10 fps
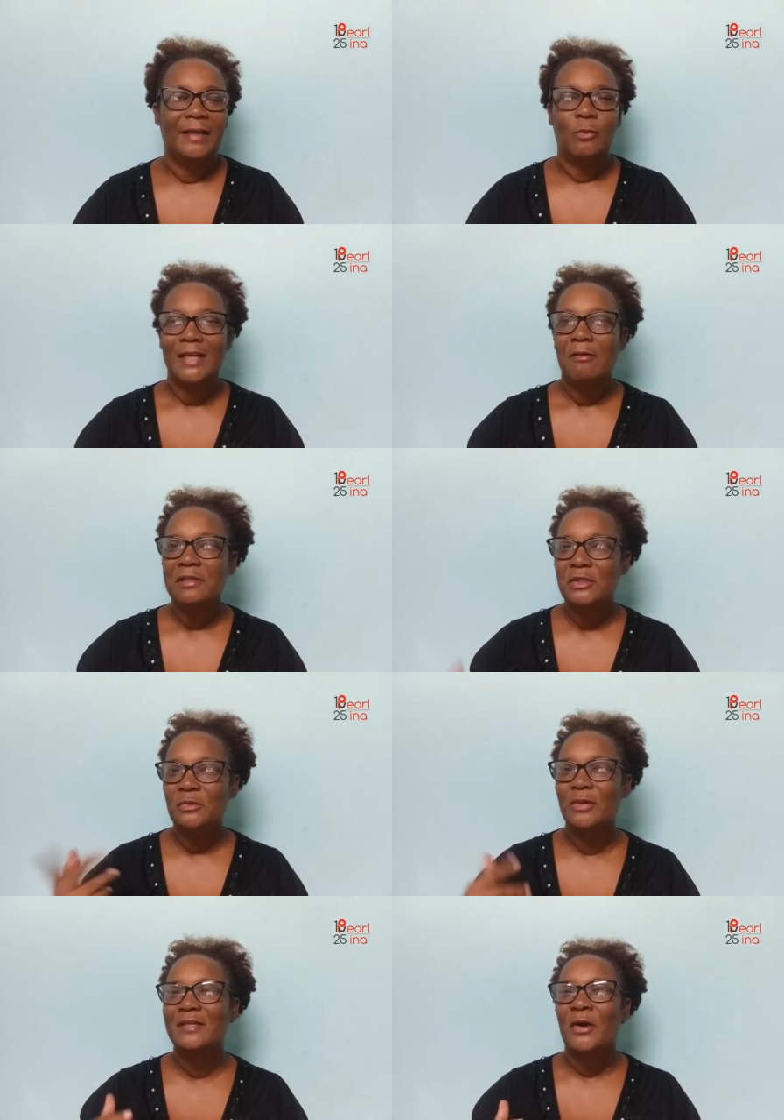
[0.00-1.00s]
And what I will do,
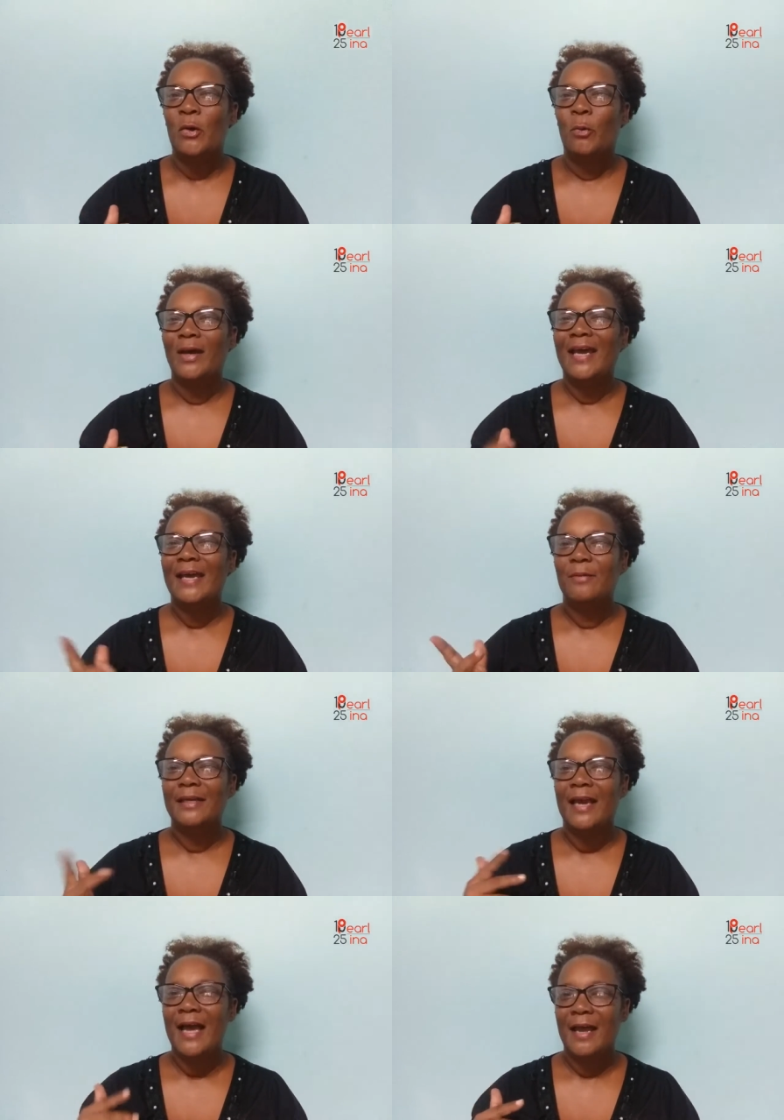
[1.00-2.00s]
when, I, when,
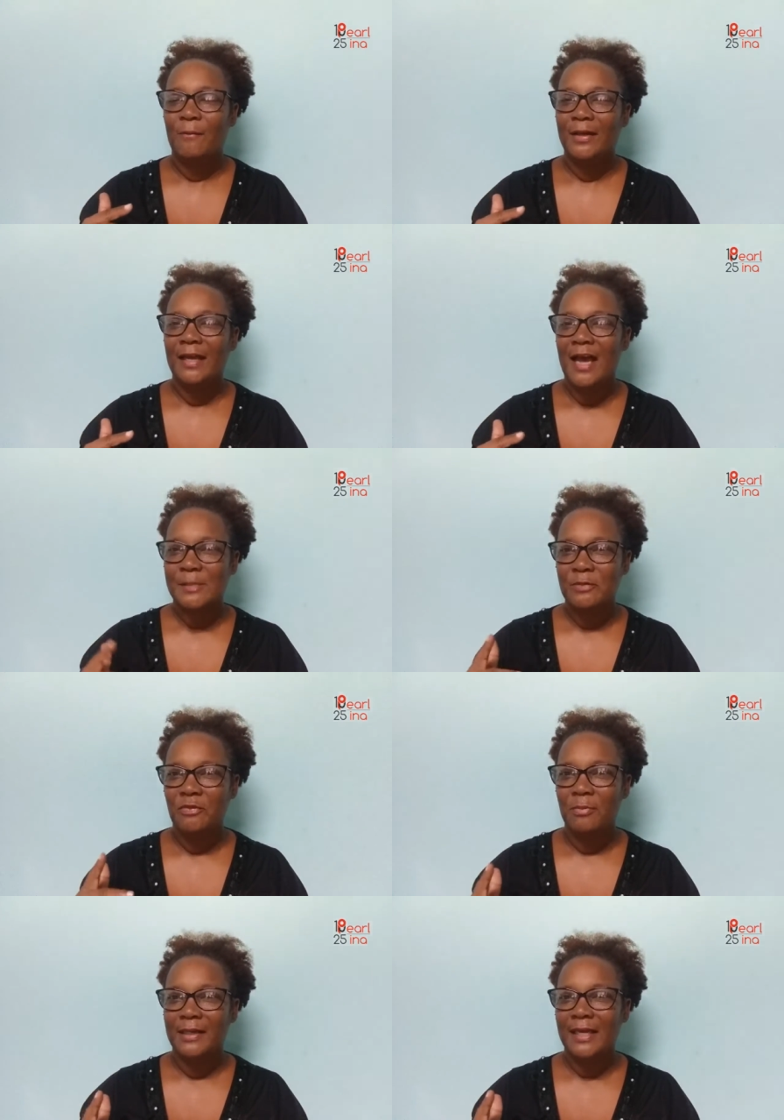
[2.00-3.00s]
they, when they ask me
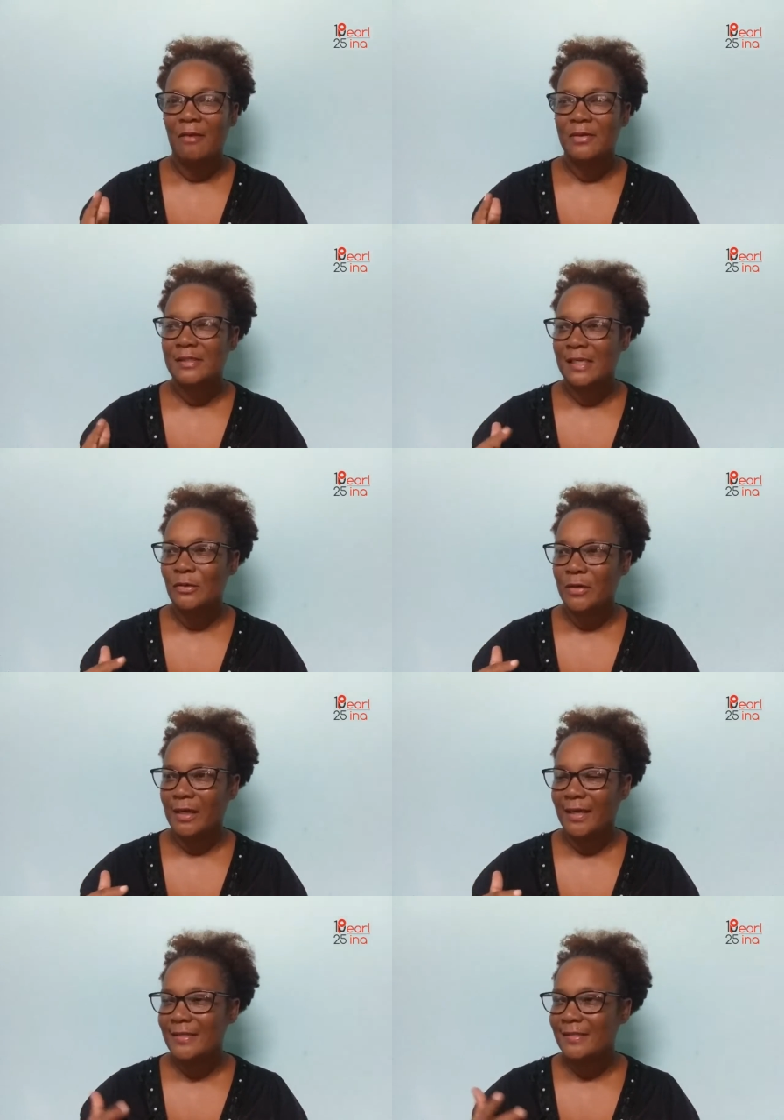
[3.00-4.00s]
for money, I will say,
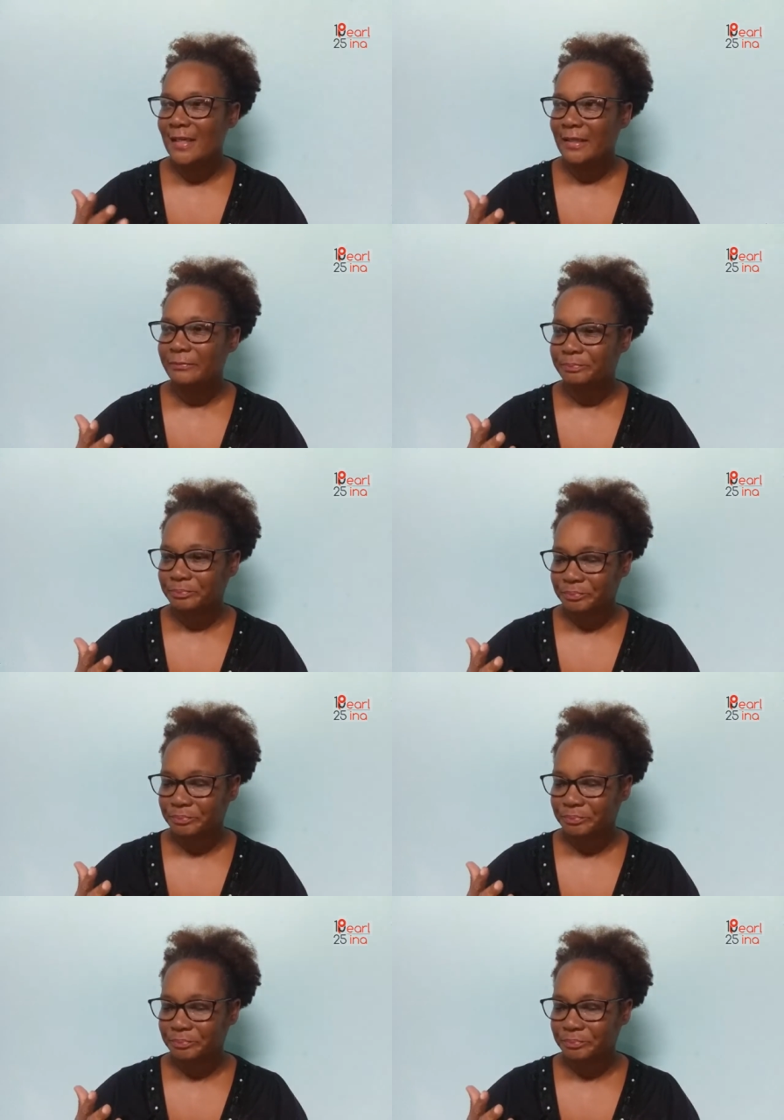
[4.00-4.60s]
okay, let's say